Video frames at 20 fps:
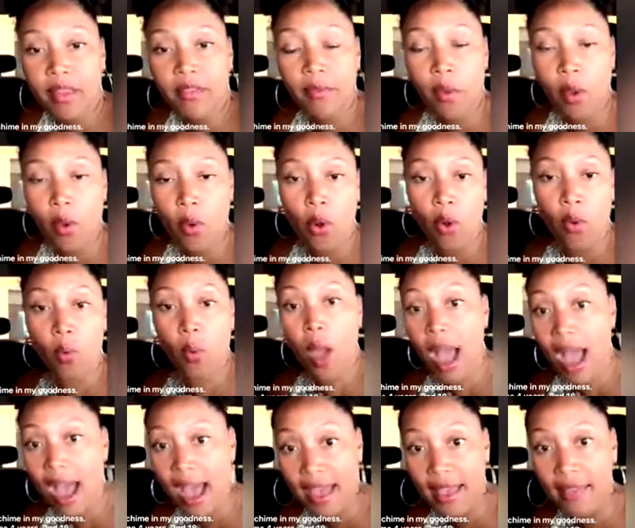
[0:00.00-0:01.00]
or
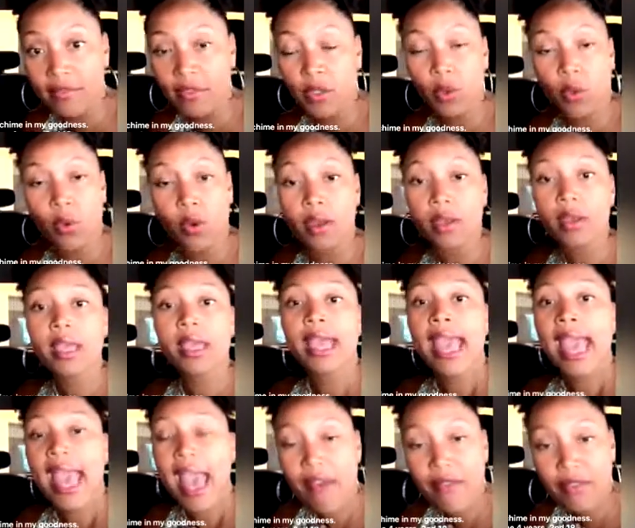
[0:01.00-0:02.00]
wives or
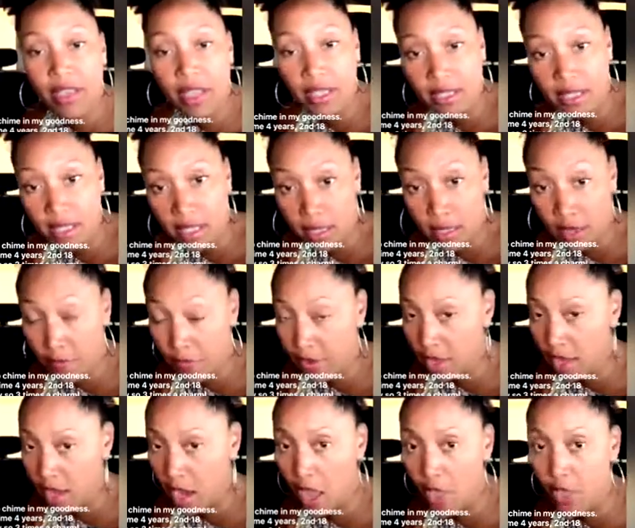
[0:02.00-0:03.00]
having a
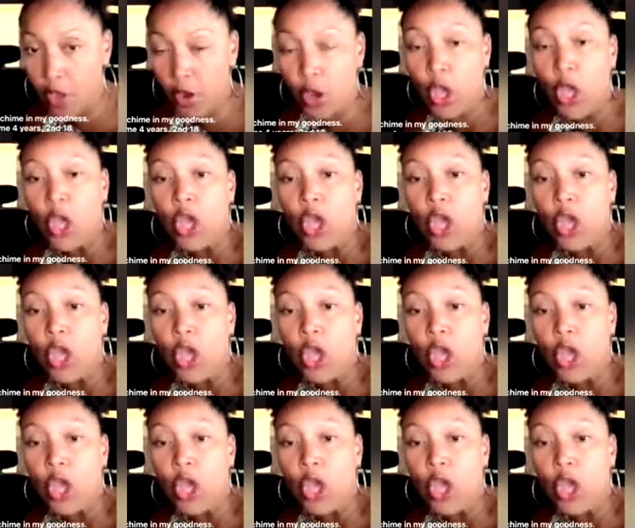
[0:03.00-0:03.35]
significant other,